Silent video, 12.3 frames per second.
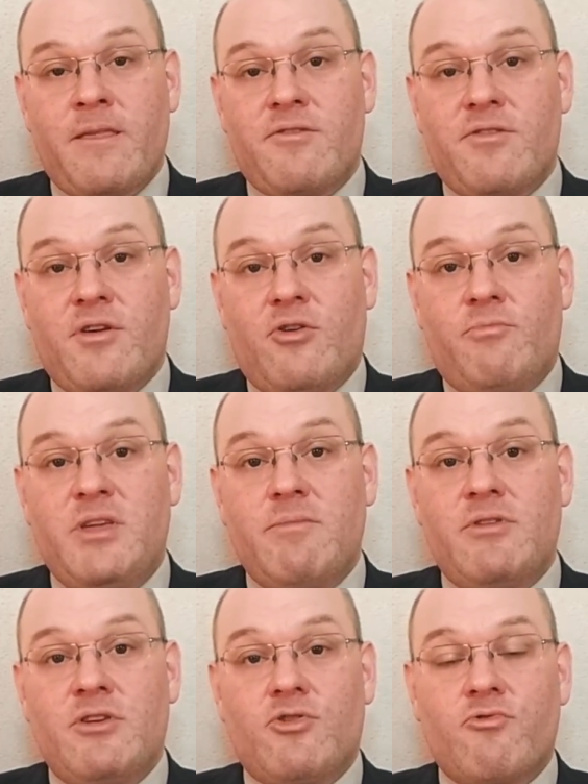So
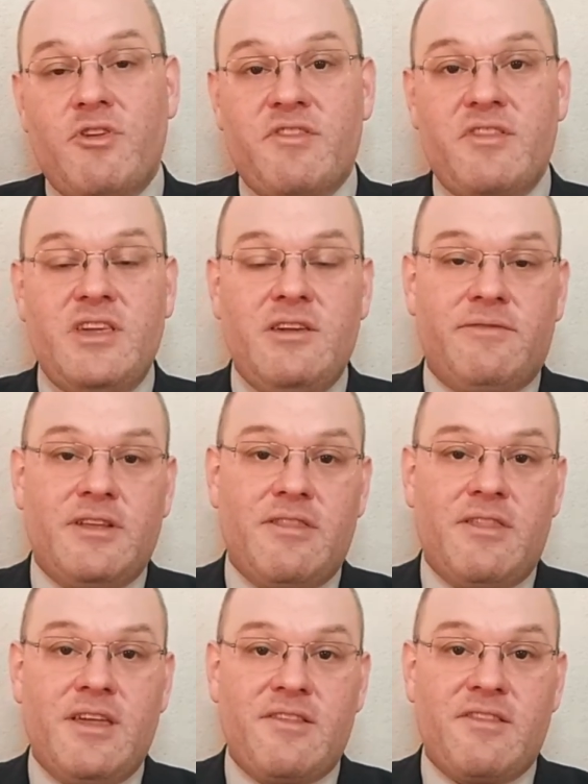people who received
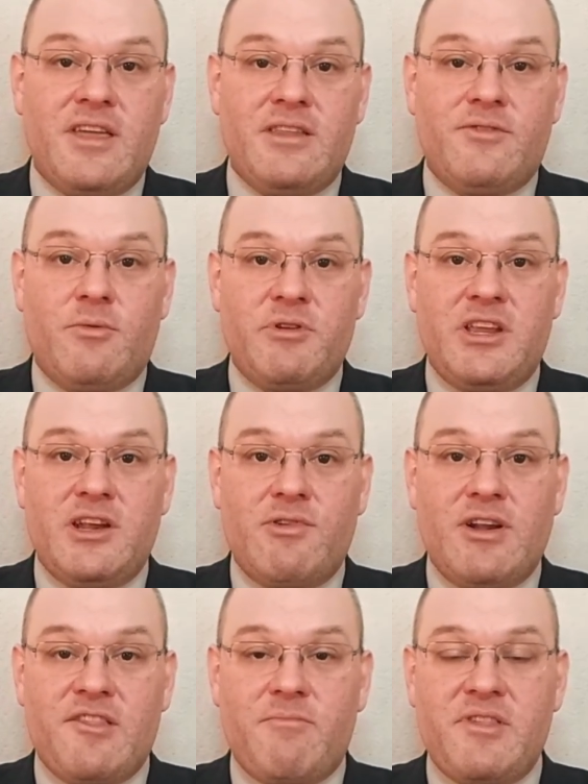this info
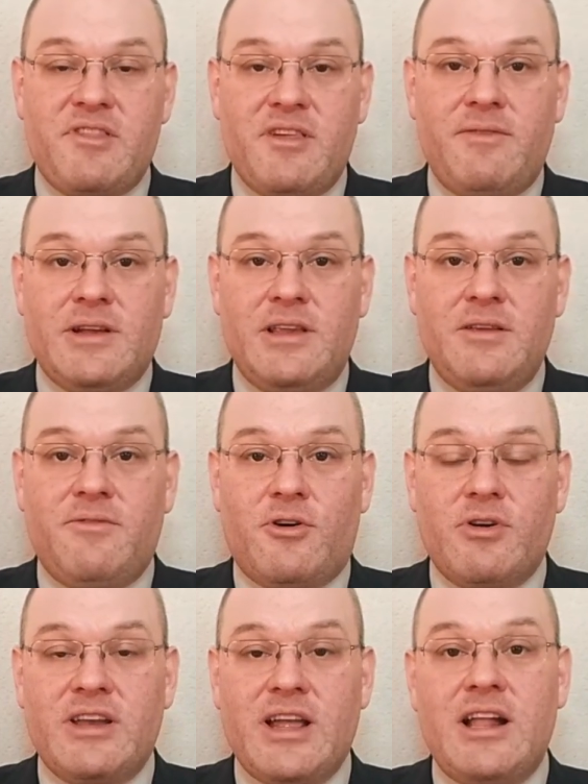material specifically
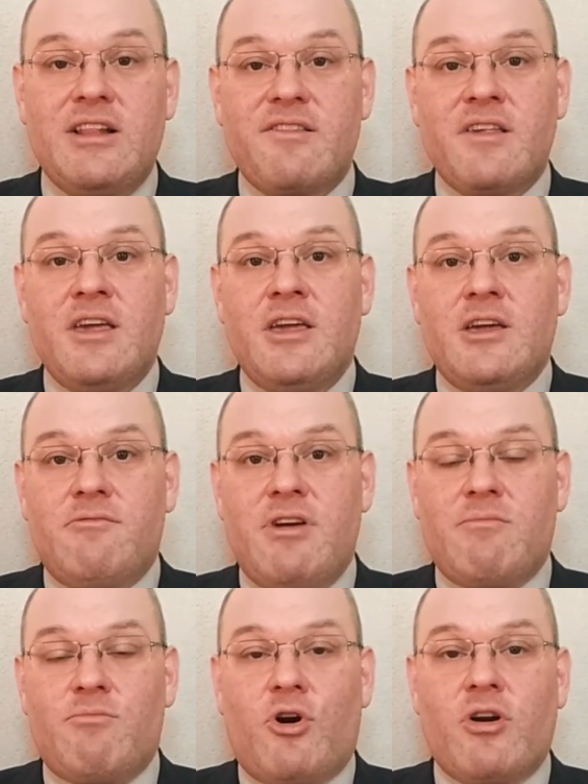for adults
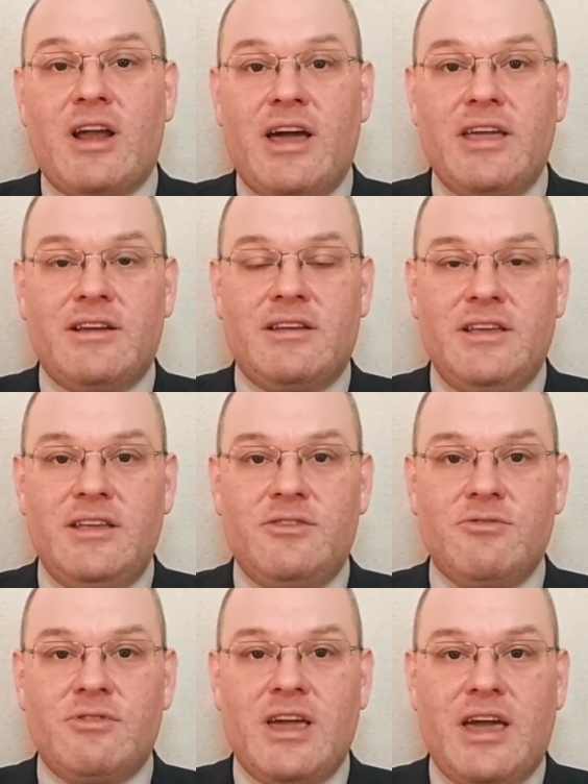were more likely
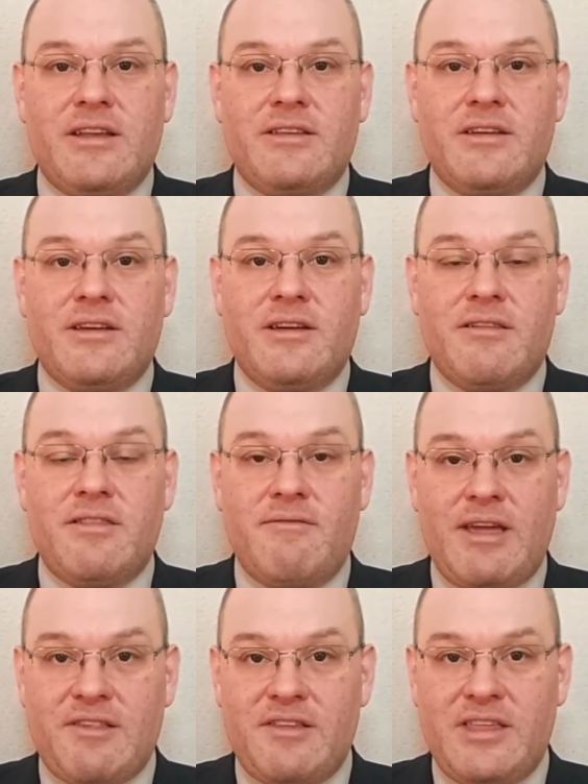to get the
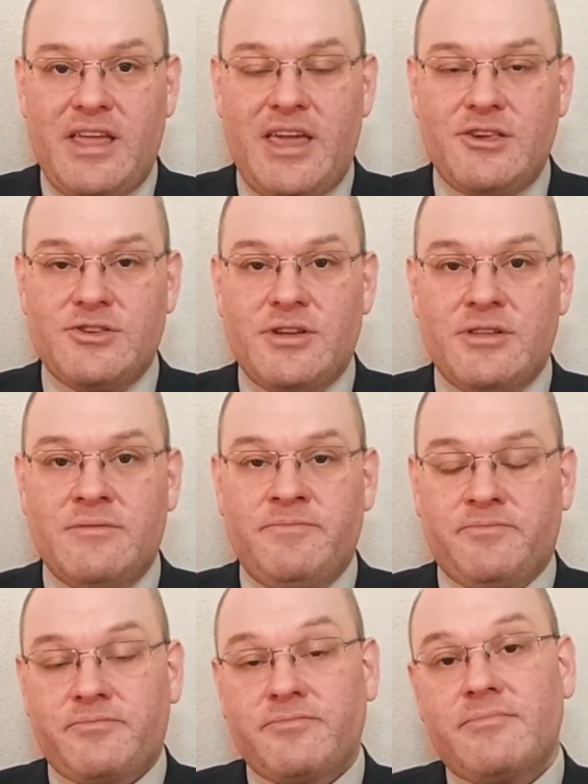
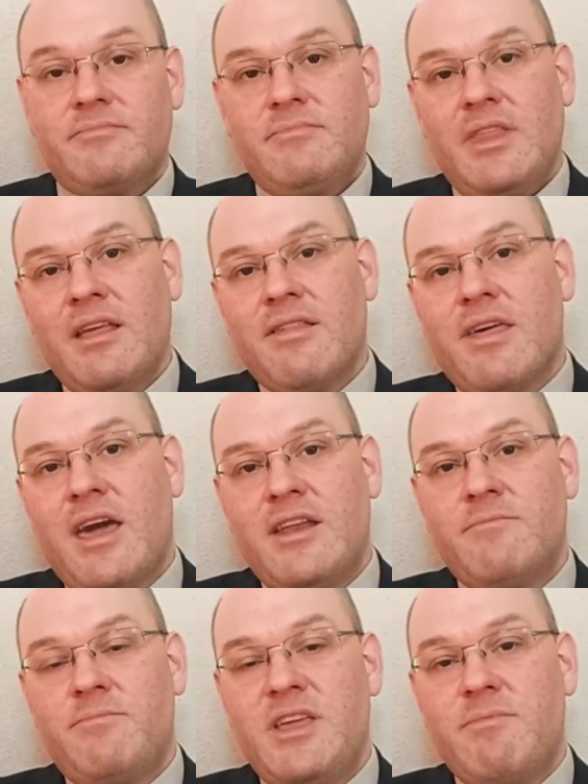vaccination
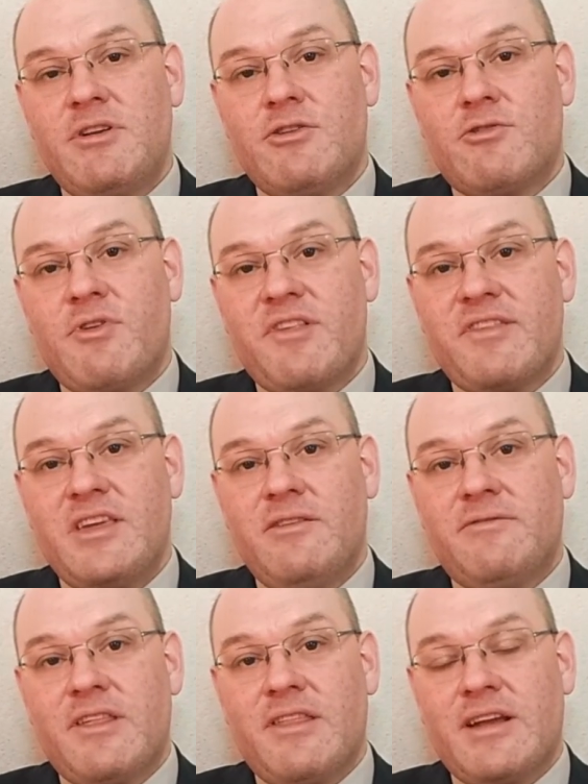than people who
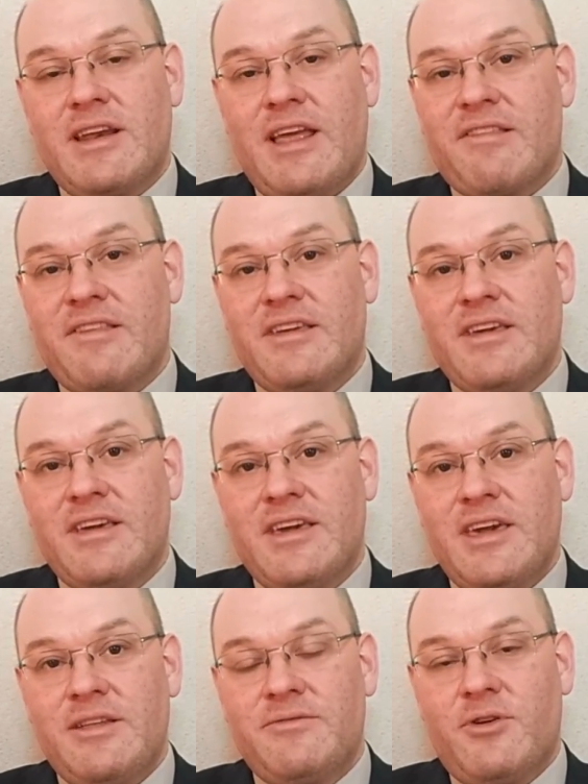received the classic
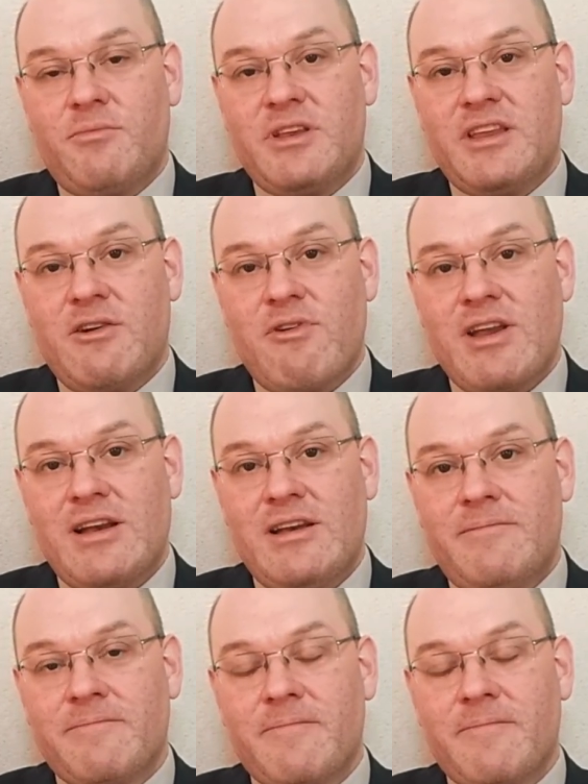info material.